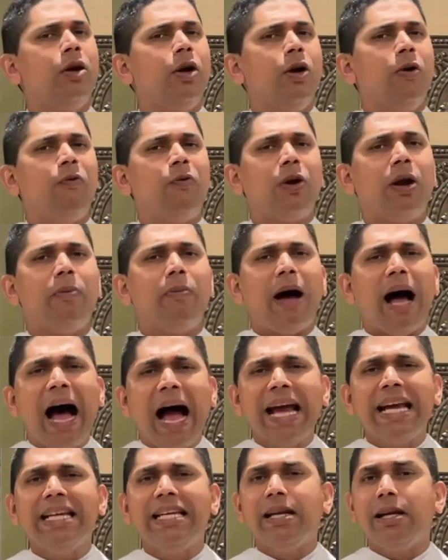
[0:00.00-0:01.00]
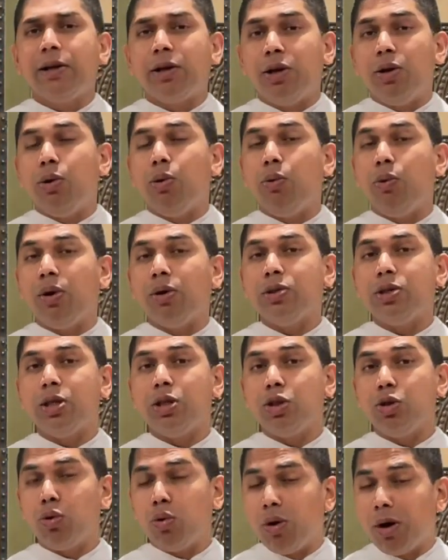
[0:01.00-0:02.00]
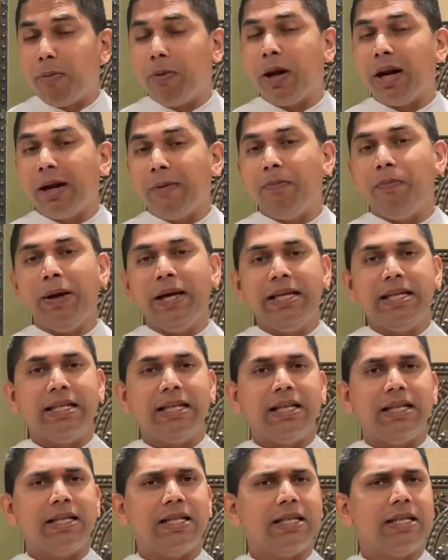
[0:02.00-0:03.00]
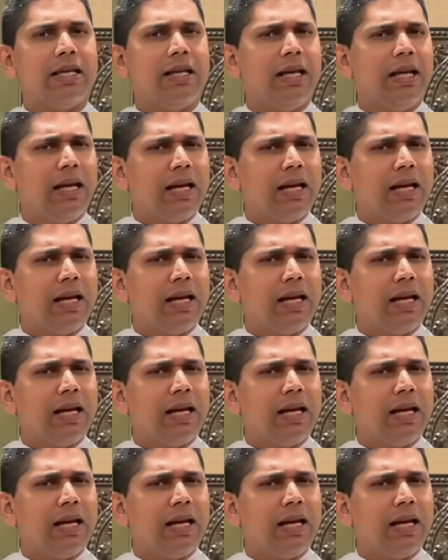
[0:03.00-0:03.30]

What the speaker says: from ideal curiosity to repentance,